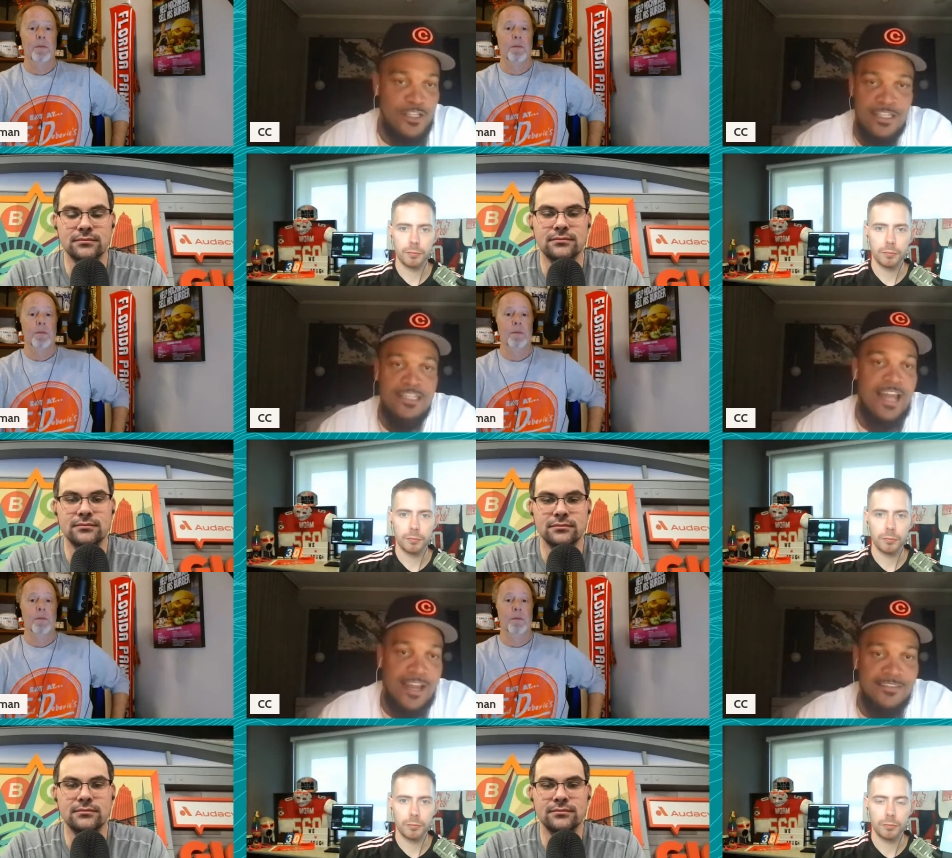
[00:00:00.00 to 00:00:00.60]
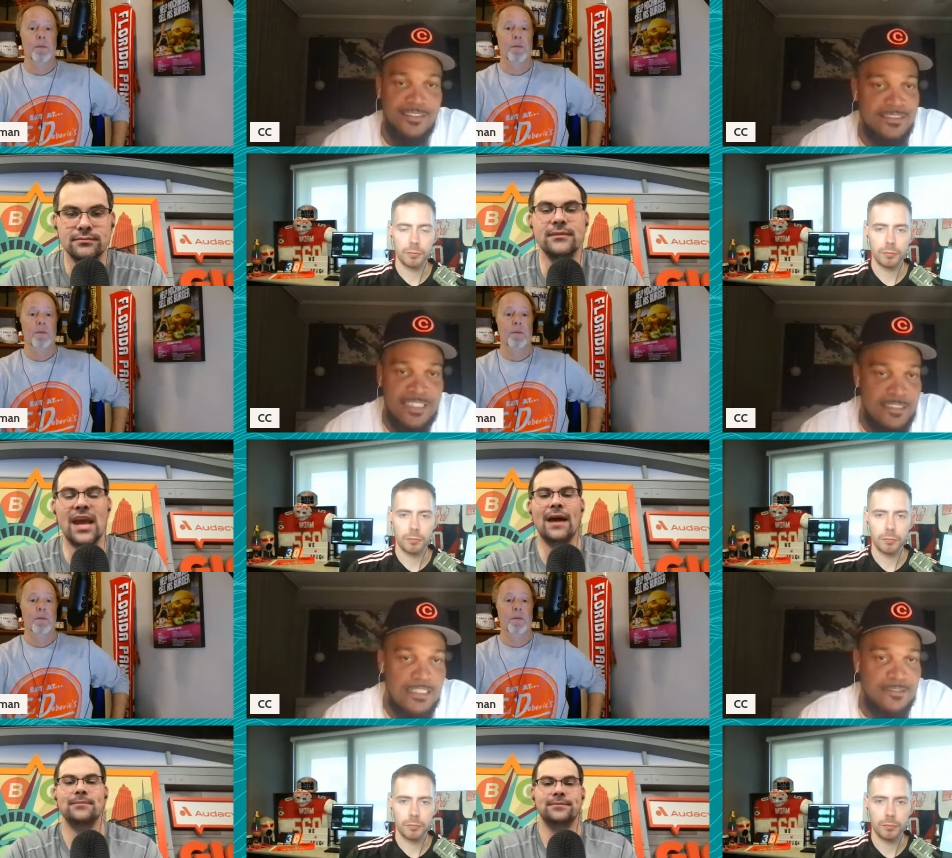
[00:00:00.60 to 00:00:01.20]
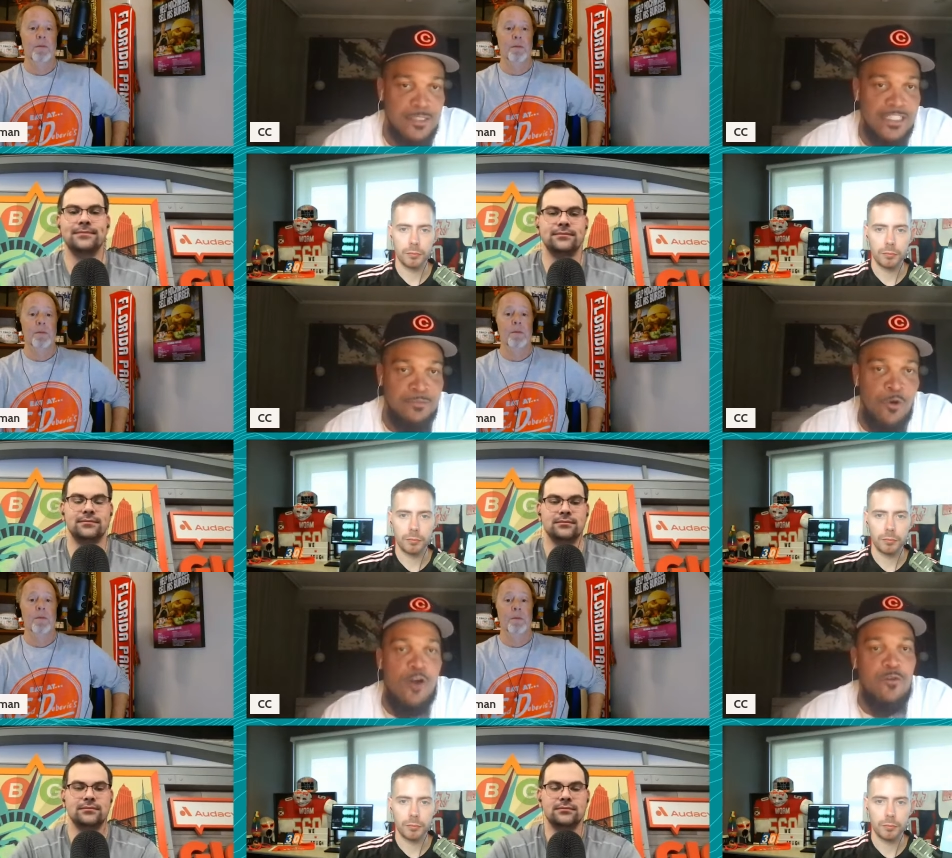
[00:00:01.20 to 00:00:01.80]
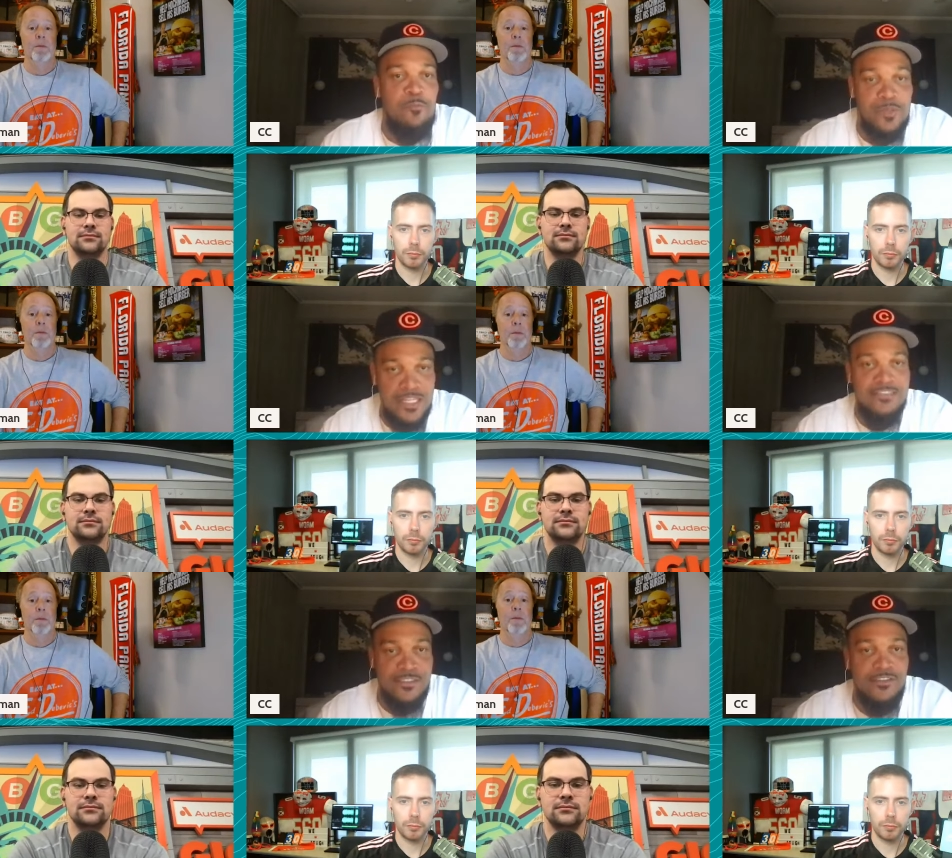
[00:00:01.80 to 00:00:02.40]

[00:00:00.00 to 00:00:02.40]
Speaker 1: get nasty. It's, yeah. it's it's more of a pleasant